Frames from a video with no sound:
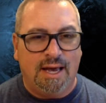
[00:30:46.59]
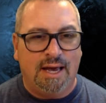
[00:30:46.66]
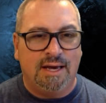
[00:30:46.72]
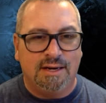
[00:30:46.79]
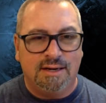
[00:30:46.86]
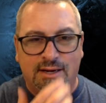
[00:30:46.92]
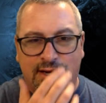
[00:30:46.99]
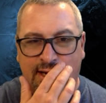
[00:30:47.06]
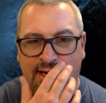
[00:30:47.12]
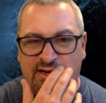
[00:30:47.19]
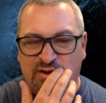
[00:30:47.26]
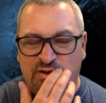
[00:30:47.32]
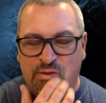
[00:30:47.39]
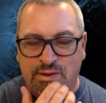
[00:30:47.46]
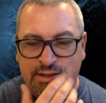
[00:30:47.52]
And
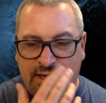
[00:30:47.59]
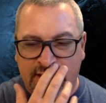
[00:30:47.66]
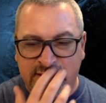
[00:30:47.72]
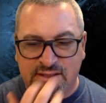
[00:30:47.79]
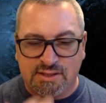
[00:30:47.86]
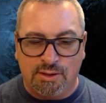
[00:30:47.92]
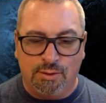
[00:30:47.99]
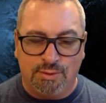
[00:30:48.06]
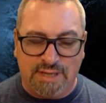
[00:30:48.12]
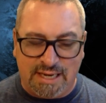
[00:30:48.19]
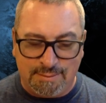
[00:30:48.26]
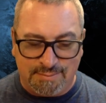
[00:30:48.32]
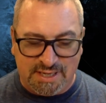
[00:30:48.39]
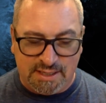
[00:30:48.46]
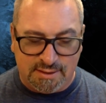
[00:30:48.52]
so
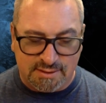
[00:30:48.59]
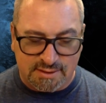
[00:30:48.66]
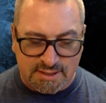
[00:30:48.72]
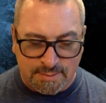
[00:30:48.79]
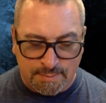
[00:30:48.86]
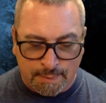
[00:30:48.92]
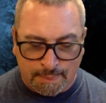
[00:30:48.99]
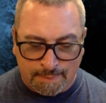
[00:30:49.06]
that means